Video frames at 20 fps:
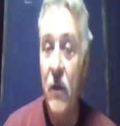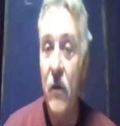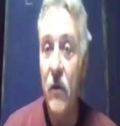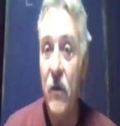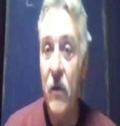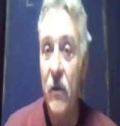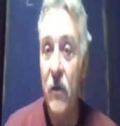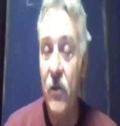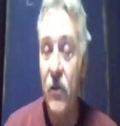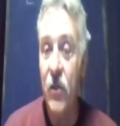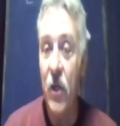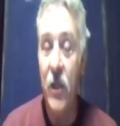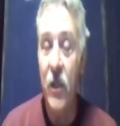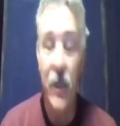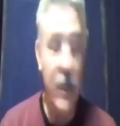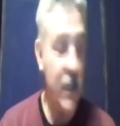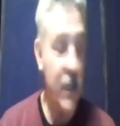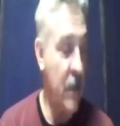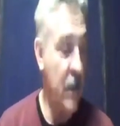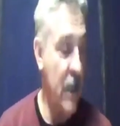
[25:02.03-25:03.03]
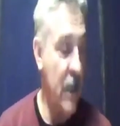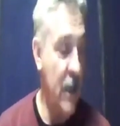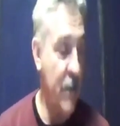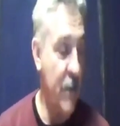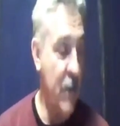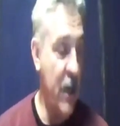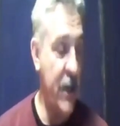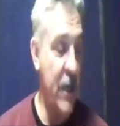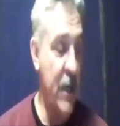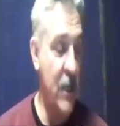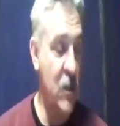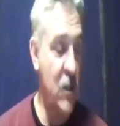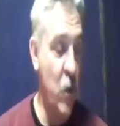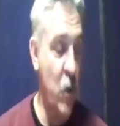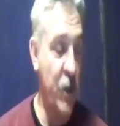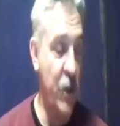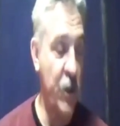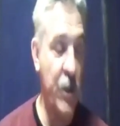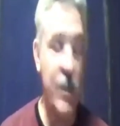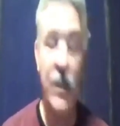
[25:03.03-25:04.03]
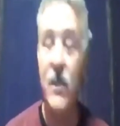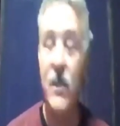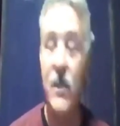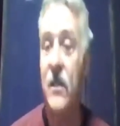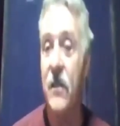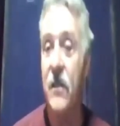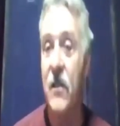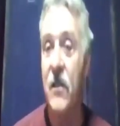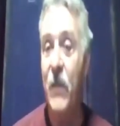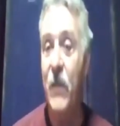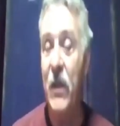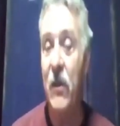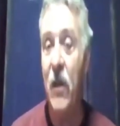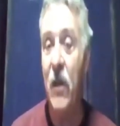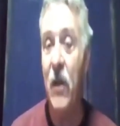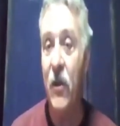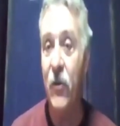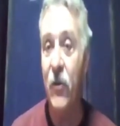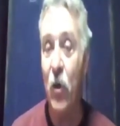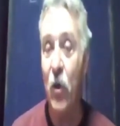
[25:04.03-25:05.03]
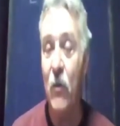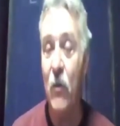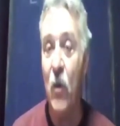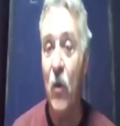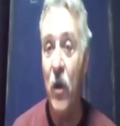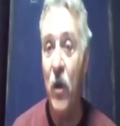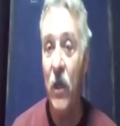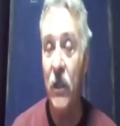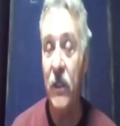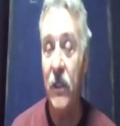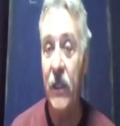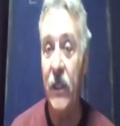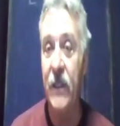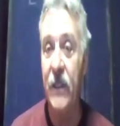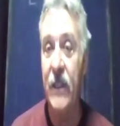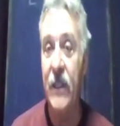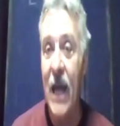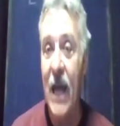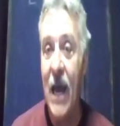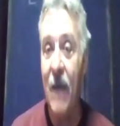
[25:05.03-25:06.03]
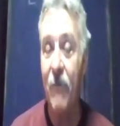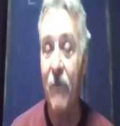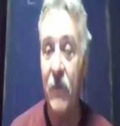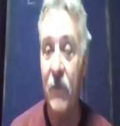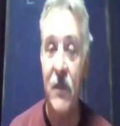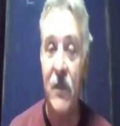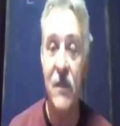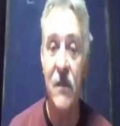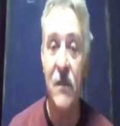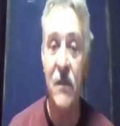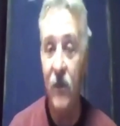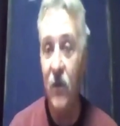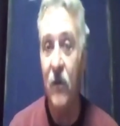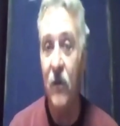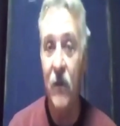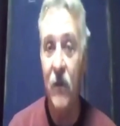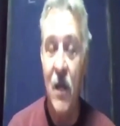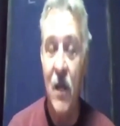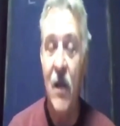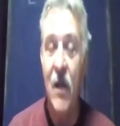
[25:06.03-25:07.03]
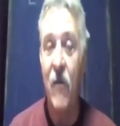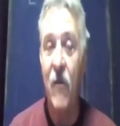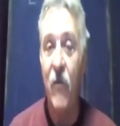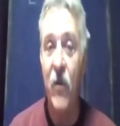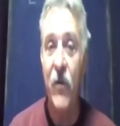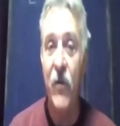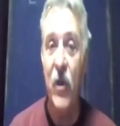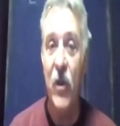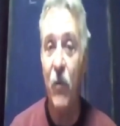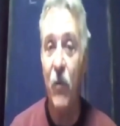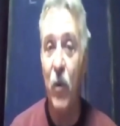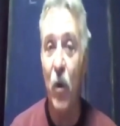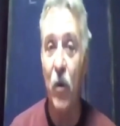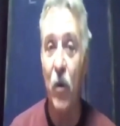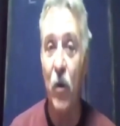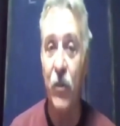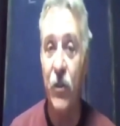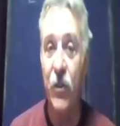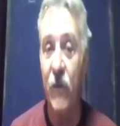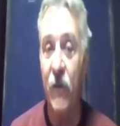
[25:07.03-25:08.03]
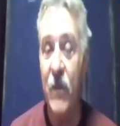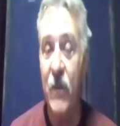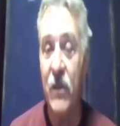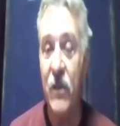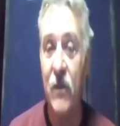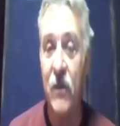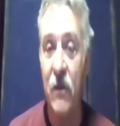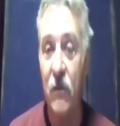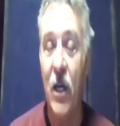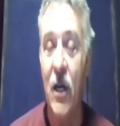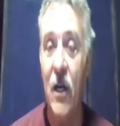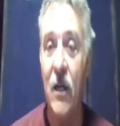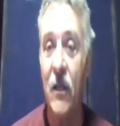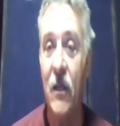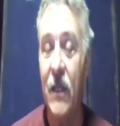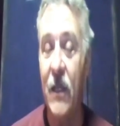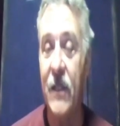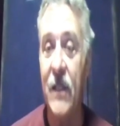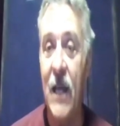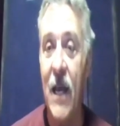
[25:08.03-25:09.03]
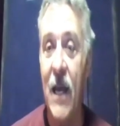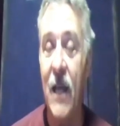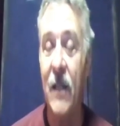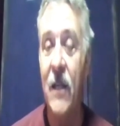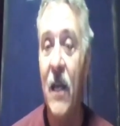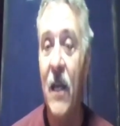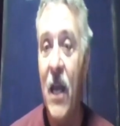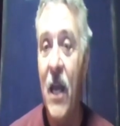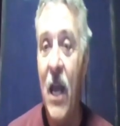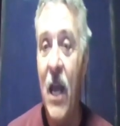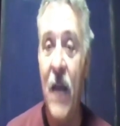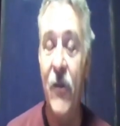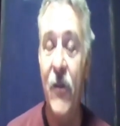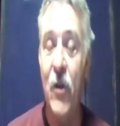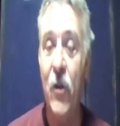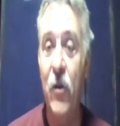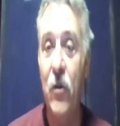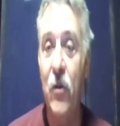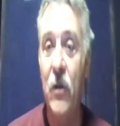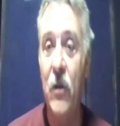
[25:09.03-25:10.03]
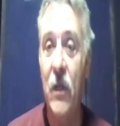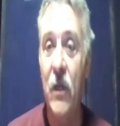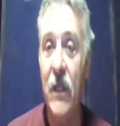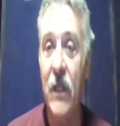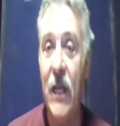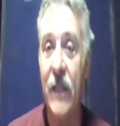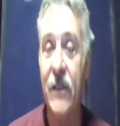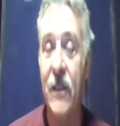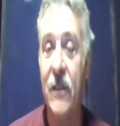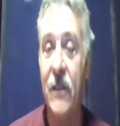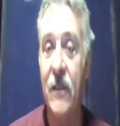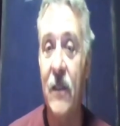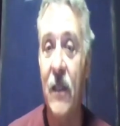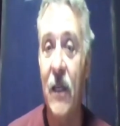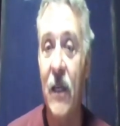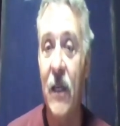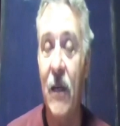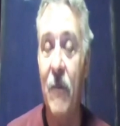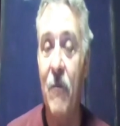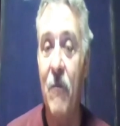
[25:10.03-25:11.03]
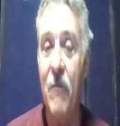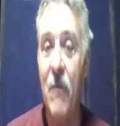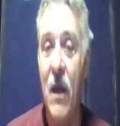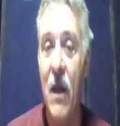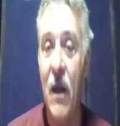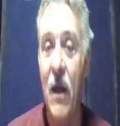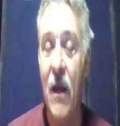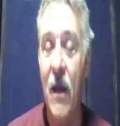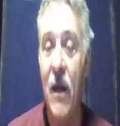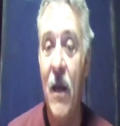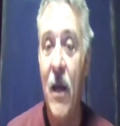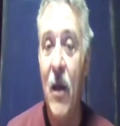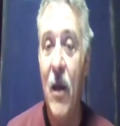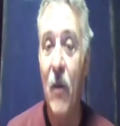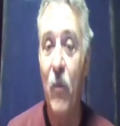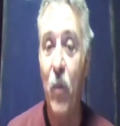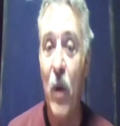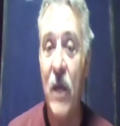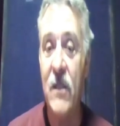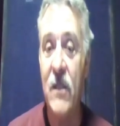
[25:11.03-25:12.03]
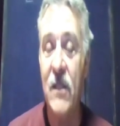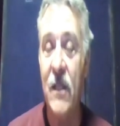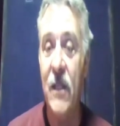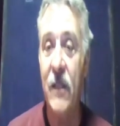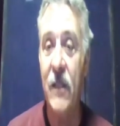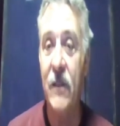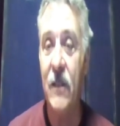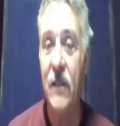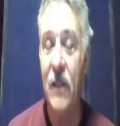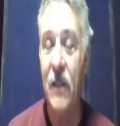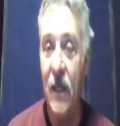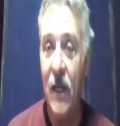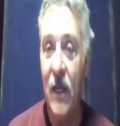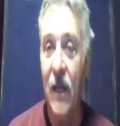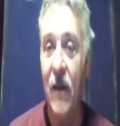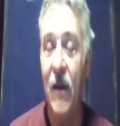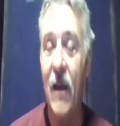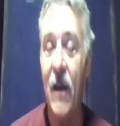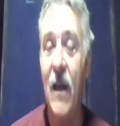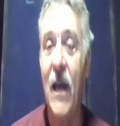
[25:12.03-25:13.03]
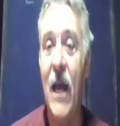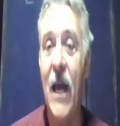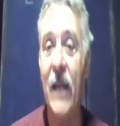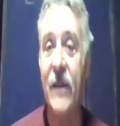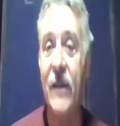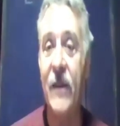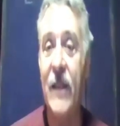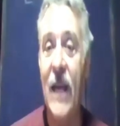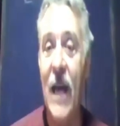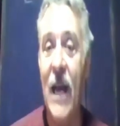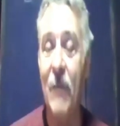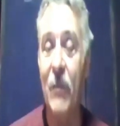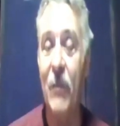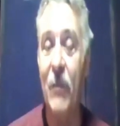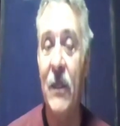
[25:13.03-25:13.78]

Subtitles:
Charlene, my next question is, there's been a lot of turmoil in CAP because of, you know, the approach of Mr. Hall and that, and the new elected president at CAP.